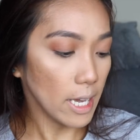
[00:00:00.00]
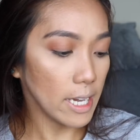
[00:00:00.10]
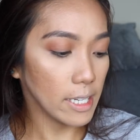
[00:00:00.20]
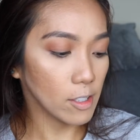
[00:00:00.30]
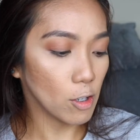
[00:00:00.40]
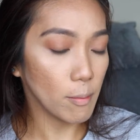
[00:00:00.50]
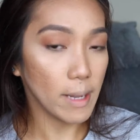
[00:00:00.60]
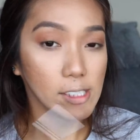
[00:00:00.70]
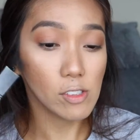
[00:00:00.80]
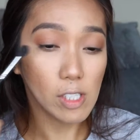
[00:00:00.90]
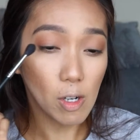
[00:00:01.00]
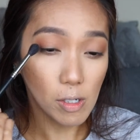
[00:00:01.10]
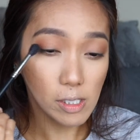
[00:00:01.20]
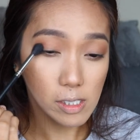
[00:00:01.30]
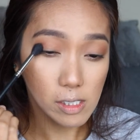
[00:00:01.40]
And go back to the
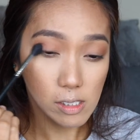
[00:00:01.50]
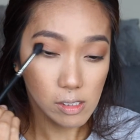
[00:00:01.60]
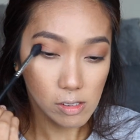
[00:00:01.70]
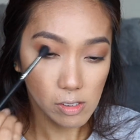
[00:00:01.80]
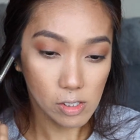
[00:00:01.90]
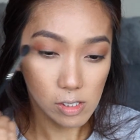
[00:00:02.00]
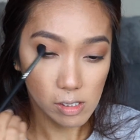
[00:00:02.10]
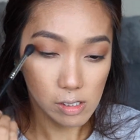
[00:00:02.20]
orange.